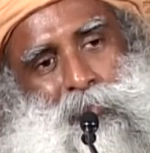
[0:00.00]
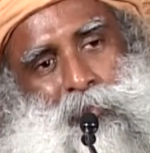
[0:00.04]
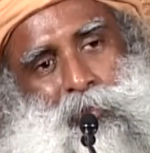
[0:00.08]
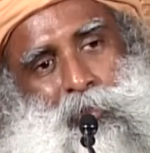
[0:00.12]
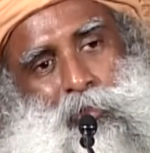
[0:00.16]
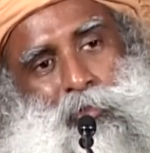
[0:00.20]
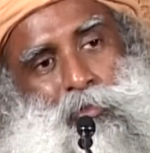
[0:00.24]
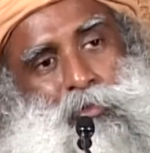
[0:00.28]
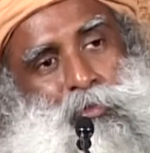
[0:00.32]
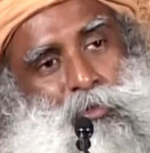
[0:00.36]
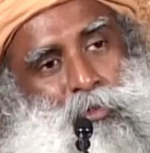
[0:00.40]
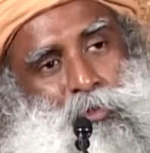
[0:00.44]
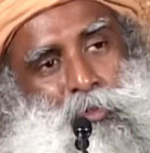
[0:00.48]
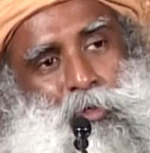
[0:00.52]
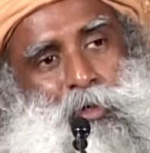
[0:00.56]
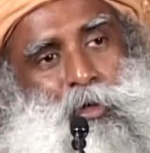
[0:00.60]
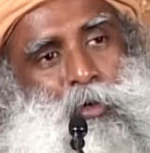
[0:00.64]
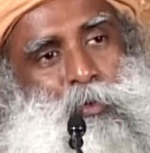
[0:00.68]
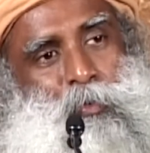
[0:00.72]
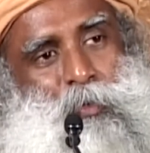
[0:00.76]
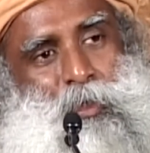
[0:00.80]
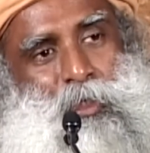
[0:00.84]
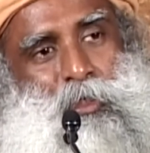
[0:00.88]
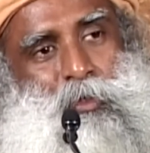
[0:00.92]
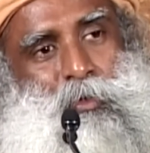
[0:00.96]
So you
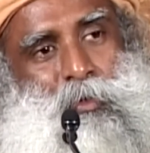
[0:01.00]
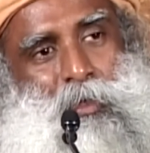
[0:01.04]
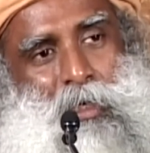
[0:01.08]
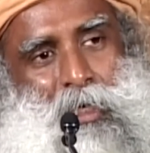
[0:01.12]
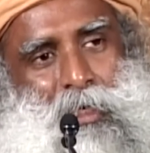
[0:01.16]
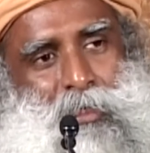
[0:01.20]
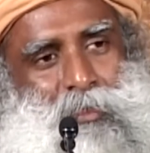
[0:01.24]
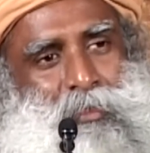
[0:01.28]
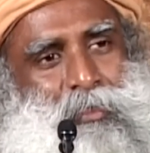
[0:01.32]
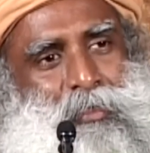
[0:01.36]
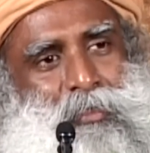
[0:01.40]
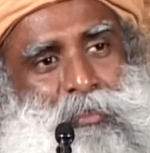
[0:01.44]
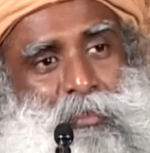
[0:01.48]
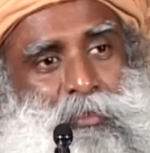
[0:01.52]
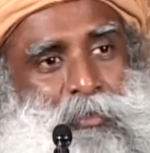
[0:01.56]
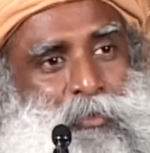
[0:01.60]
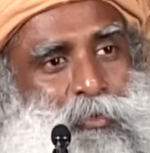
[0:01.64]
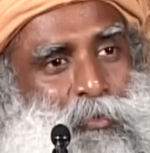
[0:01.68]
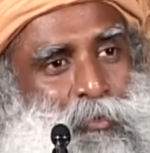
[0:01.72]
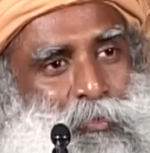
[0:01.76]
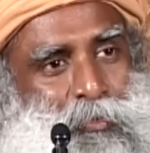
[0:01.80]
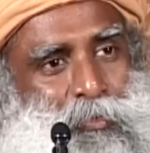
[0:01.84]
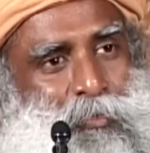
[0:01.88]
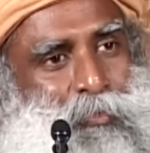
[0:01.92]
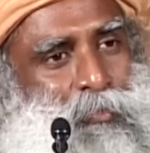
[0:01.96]
saw a video like this,
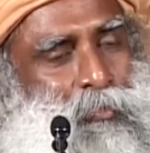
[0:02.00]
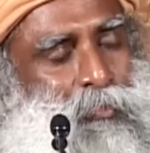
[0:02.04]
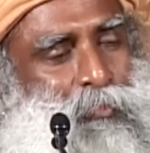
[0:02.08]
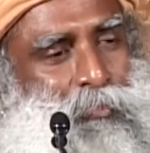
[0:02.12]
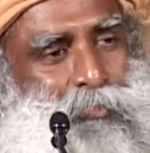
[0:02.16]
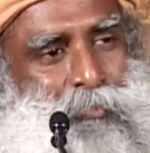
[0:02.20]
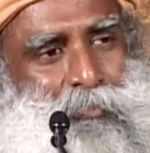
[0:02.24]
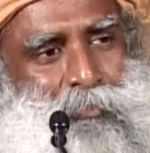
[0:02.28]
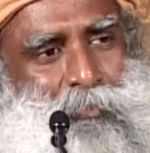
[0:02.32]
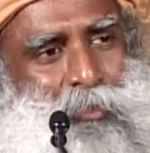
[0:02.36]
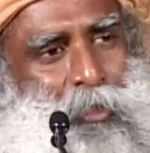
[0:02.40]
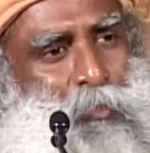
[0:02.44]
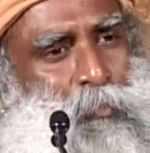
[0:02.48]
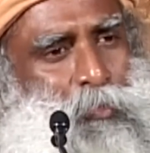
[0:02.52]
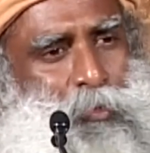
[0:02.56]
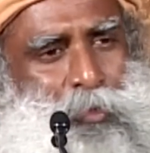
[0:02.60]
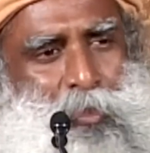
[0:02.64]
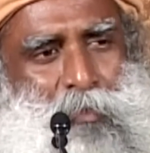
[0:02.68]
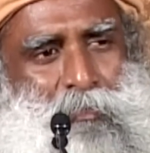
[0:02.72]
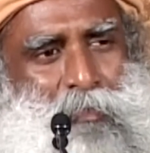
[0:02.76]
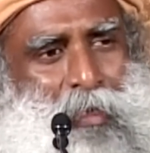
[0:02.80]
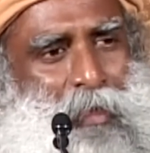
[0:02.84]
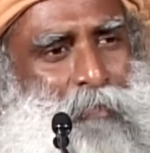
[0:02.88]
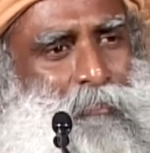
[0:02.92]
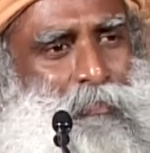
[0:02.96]
you
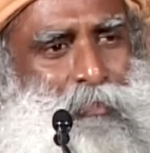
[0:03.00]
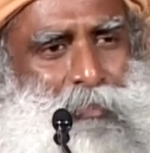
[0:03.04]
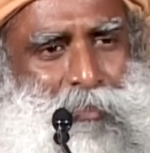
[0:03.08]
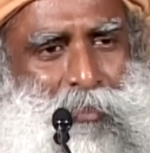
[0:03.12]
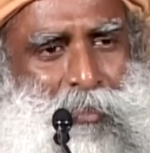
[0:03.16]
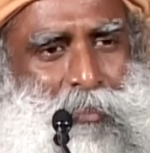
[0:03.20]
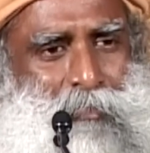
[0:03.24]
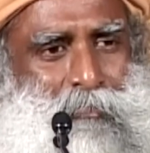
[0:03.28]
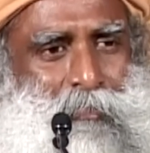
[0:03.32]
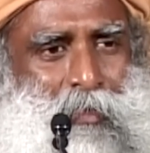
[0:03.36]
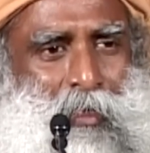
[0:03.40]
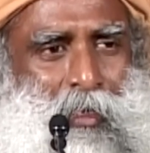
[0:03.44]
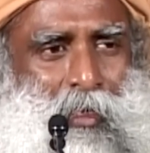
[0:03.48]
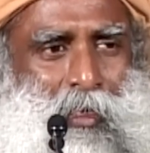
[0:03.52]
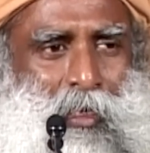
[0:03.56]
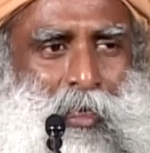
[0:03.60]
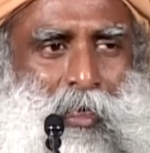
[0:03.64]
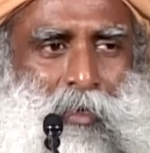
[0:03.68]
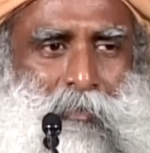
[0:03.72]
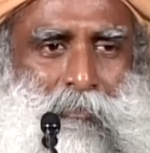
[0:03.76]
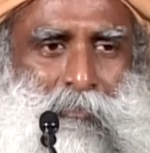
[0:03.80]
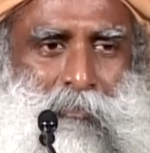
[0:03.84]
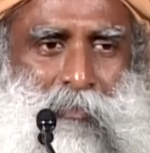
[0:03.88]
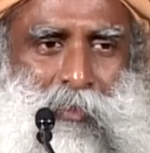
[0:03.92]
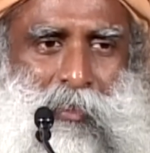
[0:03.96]
observed everything very
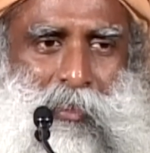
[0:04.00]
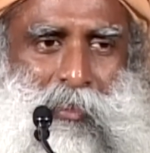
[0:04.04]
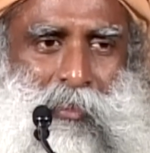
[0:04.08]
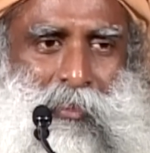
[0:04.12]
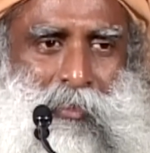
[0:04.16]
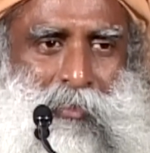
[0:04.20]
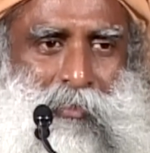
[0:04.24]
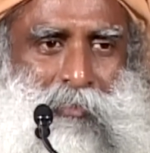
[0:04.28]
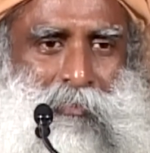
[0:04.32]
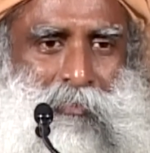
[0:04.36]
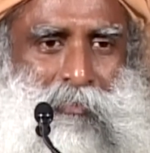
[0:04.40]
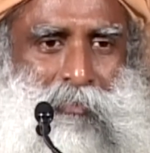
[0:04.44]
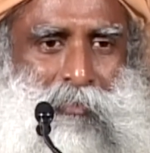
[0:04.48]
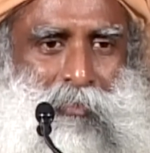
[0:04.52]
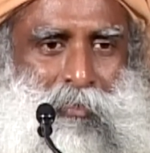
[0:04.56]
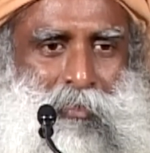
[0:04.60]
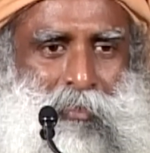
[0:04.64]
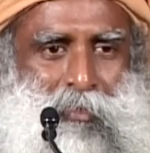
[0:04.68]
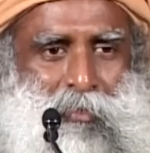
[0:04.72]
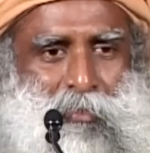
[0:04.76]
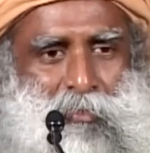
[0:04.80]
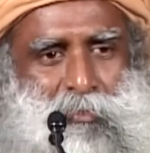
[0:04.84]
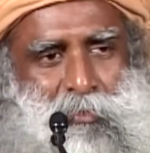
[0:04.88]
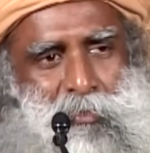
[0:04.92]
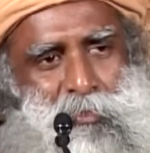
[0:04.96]
carefully.
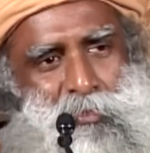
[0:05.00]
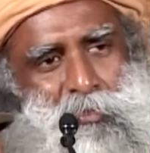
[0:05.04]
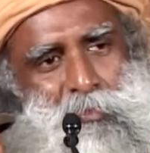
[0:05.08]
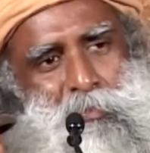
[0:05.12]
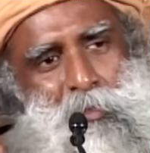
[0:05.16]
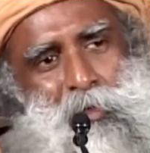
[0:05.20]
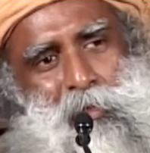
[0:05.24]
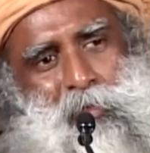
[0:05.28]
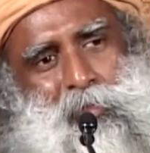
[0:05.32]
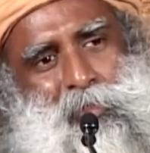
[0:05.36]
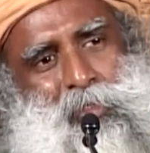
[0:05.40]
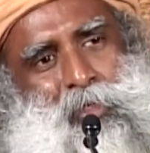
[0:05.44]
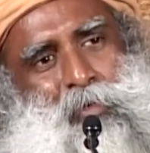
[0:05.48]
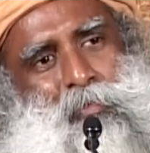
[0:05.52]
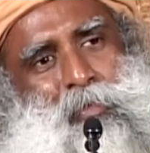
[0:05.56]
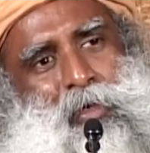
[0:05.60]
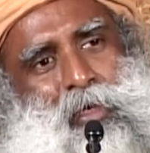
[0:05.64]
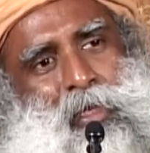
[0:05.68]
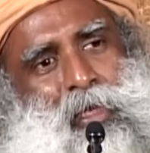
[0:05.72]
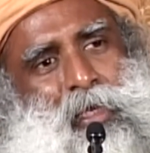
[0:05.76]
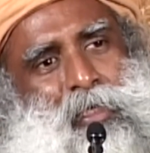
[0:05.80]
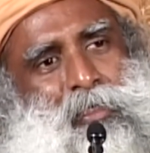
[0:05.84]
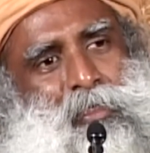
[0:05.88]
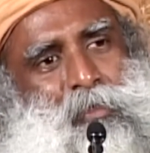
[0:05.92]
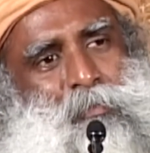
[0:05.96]
So tomorrow
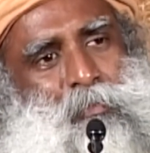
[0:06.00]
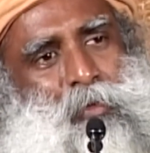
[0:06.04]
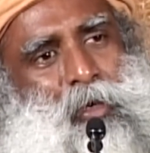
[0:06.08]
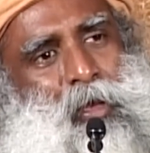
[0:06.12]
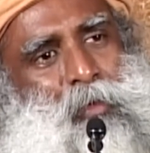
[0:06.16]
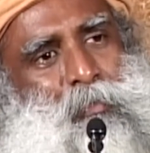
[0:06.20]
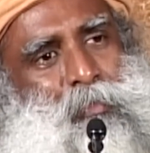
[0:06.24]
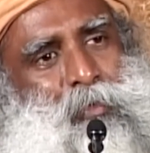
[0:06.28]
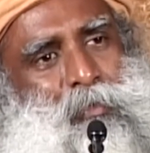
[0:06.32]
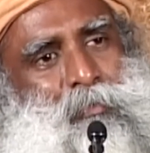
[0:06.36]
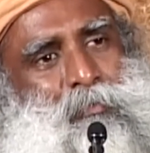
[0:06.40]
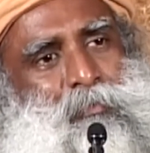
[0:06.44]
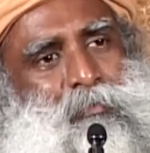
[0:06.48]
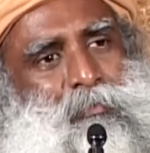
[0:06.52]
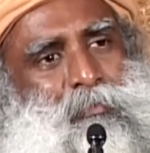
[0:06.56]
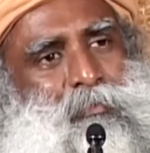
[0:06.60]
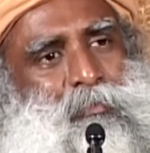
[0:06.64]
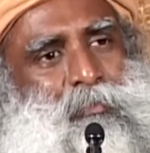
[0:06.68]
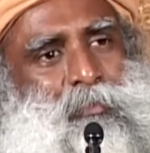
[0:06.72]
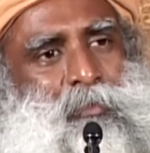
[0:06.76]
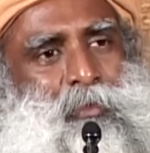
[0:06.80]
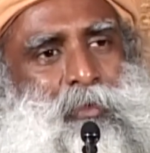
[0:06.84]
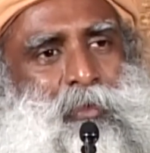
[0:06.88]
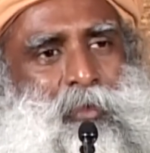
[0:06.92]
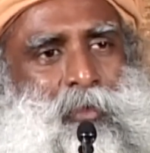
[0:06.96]
somebody has a problem,
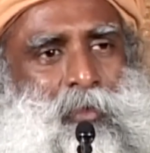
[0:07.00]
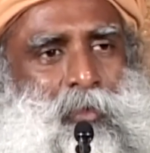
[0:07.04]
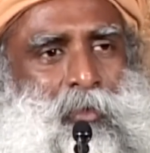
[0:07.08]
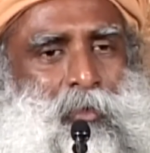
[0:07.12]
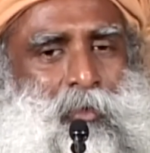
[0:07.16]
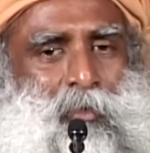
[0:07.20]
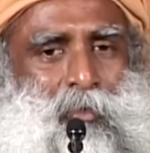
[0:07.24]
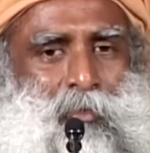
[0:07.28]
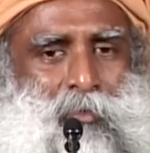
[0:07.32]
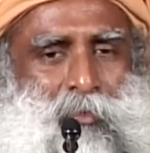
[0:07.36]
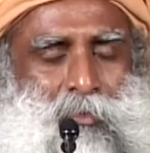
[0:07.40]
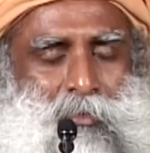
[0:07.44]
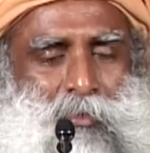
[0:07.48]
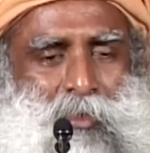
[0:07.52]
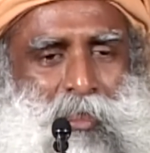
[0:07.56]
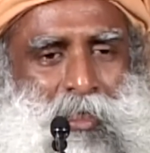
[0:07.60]
you